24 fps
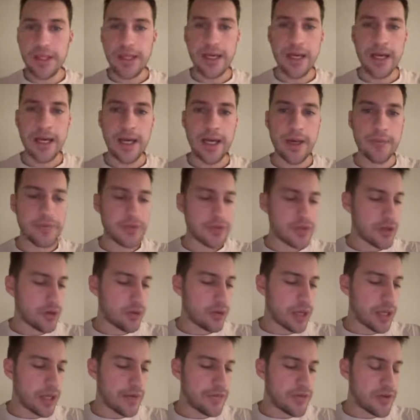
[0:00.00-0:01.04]
Um, so
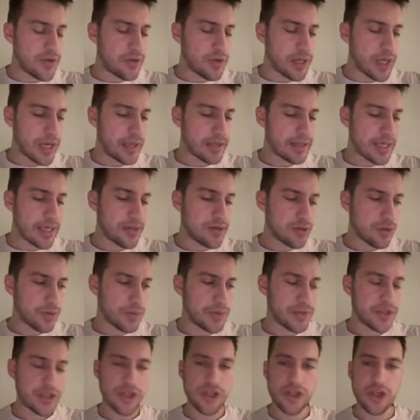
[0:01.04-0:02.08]
if you get into a
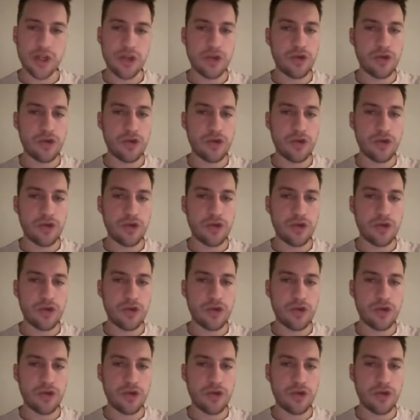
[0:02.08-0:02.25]
position,